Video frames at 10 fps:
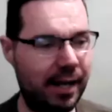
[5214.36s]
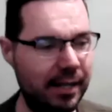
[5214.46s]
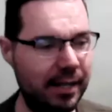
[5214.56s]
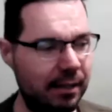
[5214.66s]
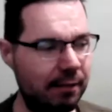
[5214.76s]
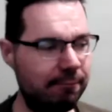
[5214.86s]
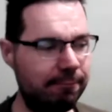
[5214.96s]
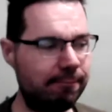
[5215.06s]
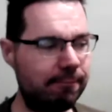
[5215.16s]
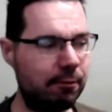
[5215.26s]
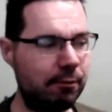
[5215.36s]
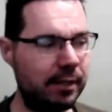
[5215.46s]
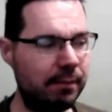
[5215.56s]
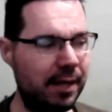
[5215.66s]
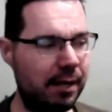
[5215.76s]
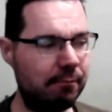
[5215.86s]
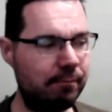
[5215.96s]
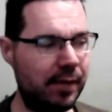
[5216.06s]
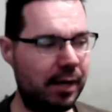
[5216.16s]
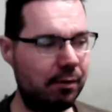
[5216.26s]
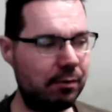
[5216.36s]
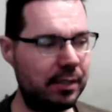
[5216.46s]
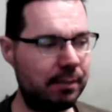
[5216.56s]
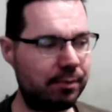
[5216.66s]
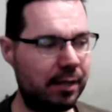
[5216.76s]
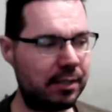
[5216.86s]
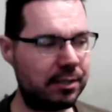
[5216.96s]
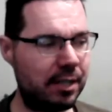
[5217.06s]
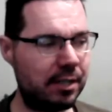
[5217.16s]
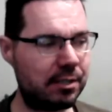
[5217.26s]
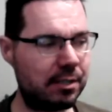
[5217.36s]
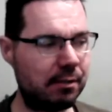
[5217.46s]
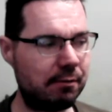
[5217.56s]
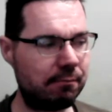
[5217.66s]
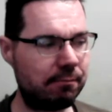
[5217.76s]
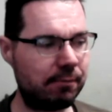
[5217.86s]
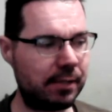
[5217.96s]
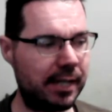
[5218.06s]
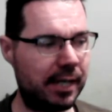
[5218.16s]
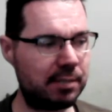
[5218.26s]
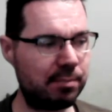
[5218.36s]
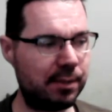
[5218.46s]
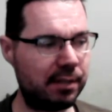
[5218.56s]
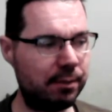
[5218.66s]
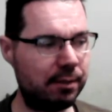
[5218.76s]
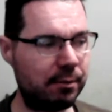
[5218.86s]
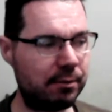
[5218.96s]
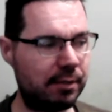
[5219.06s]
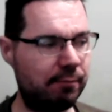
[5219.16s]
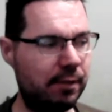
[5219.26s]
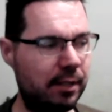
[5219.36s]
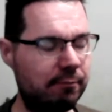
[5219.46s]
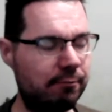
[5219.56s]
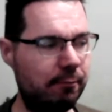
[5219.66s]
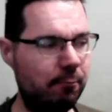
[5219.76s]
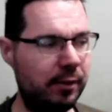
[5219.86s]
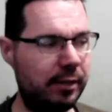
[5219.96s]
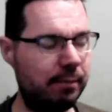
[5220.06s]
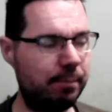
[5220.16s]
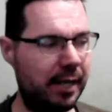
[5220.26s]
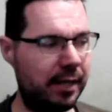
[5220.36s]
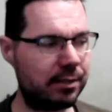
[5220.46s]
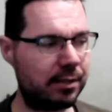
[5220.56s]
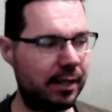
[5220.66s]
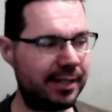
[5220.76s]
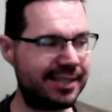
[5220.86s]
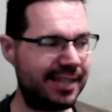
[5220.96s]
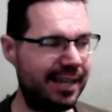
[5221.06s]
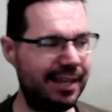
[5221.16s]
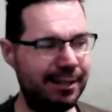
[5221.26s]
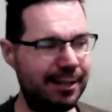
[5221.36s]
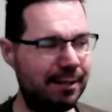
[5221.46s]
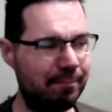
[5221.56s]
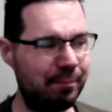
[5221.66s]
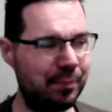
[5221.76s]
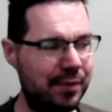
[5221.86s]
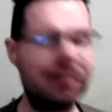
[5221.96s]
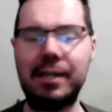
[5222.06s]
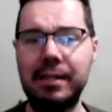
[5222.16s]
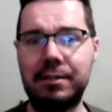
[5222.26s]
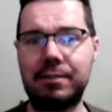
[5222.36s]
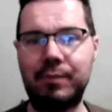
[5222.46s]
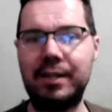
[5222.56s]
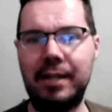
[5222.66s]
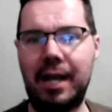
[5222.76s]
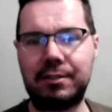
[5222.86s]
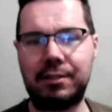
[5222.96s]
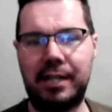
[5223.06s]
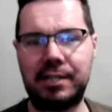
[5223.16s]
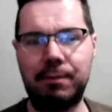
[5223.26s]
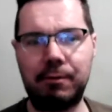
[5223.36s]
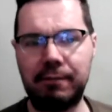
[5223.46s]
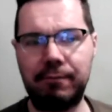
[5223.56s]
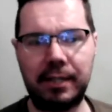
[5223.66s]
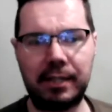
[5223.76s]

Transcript: I love learning about not only the process of the cosplaying community, because I feel like within the past, like say, since we actually last spoke, I feel like